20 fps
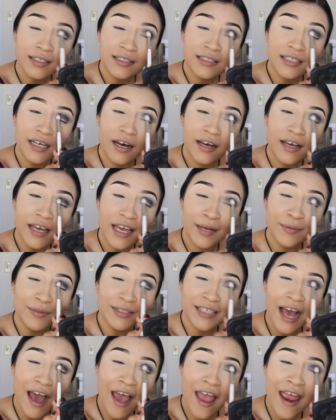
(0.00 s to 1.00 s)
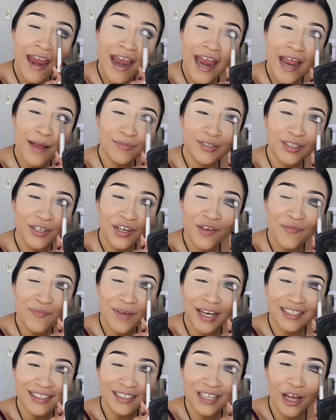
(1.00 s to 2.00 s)
tell him to leave
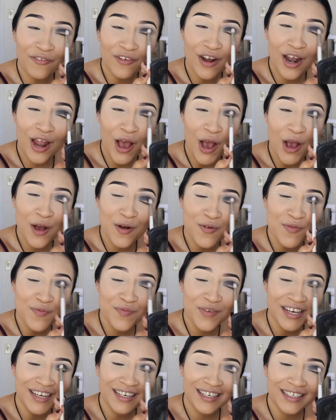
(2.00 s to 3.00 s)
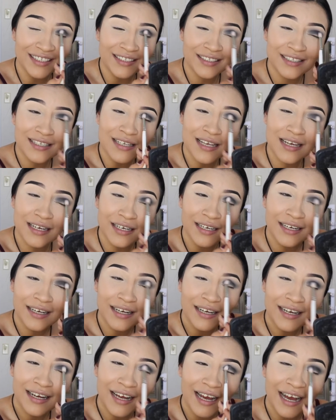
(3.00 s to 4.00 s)
my stuff alone because
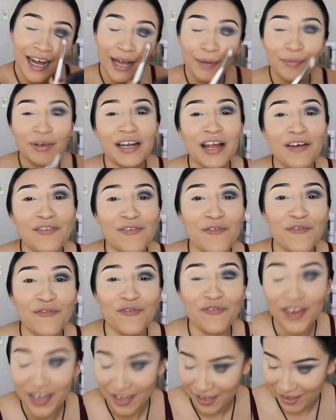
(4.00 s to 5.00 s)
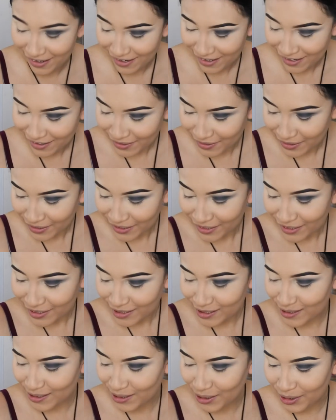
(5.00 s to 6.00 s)
I'm gonna have a fit.
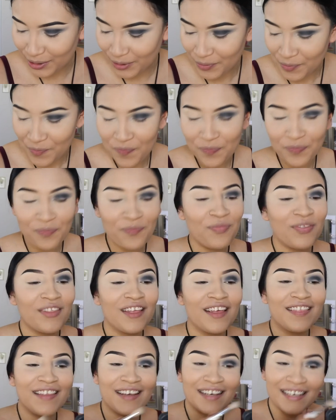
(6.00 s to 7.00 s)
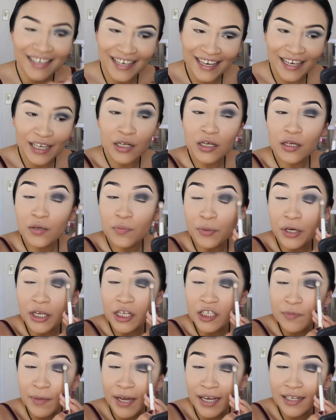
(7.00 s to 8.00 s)
So the kid
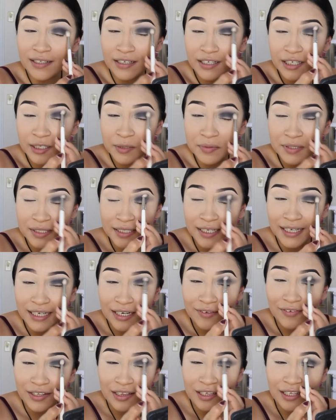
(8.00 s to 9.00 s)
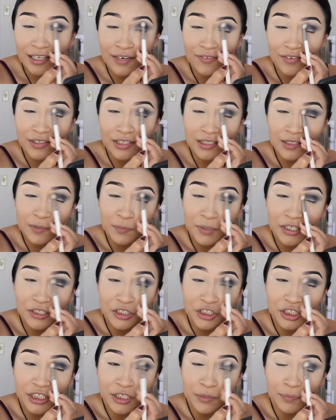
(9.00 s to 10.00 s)
brings back the lipstick and everything's
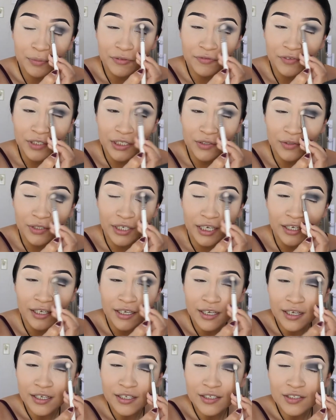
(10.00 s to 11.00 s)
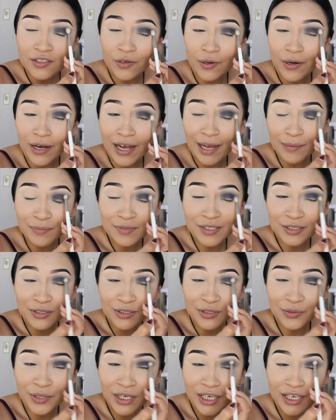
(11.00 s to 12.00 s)
peachy, perfect, okay. So I'm
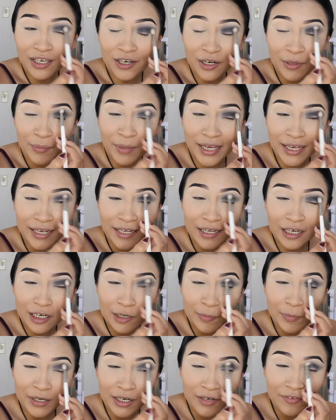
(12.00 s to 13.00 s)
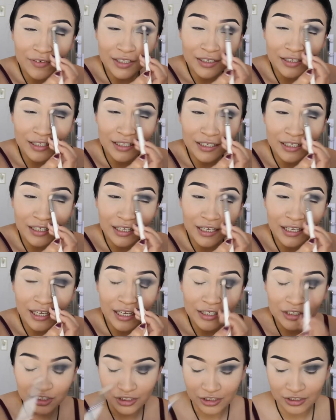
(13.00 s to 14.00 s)
still doing her makeup and everything,
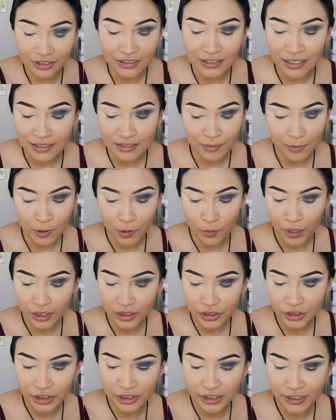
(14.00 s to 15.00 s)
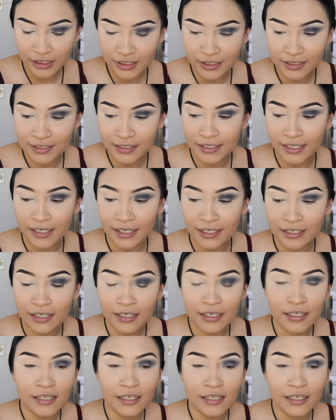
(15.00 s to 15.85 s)
and she starts asking me questions like,